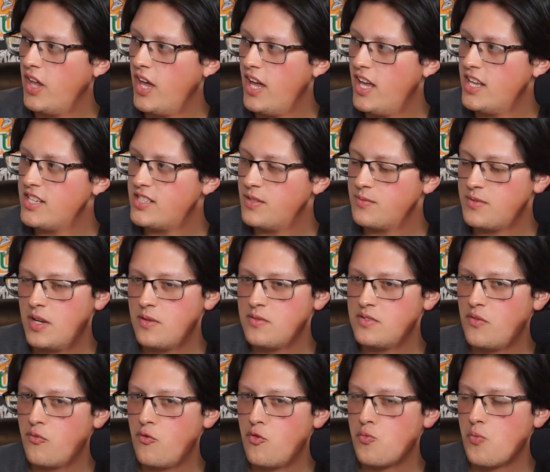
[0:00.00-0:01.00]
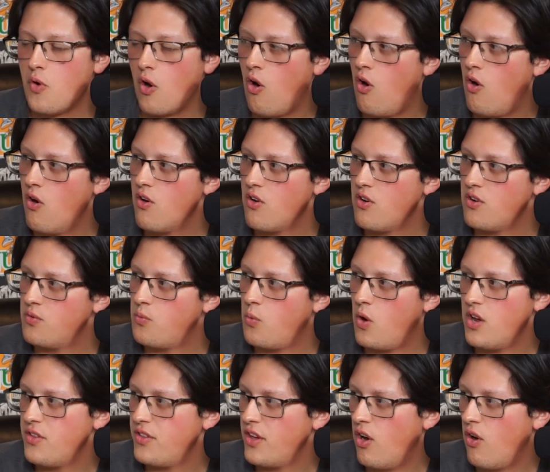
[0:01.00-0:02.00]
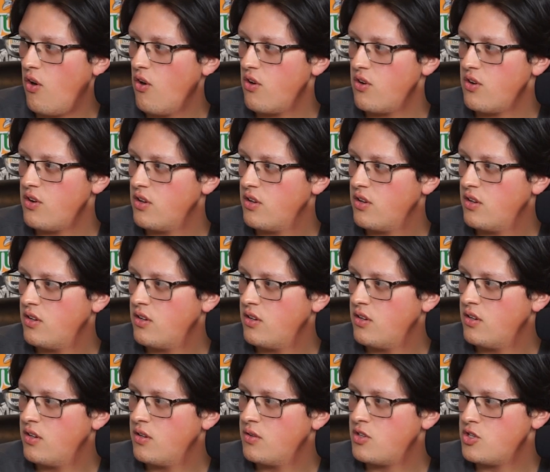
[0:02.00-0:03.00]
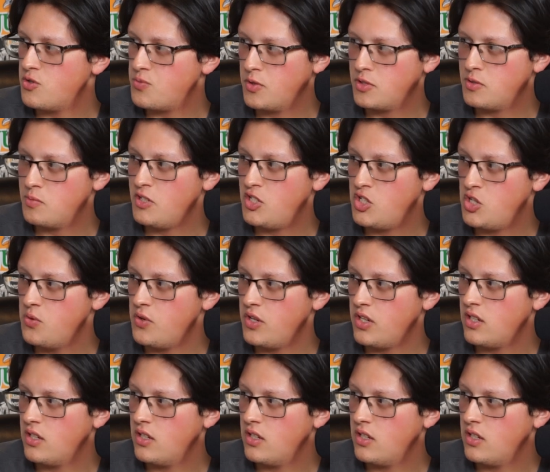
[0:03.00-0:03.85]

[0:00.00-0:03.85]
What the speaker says: Sometimes some of them are hard. Why are they hard? They're supposed to be chewy.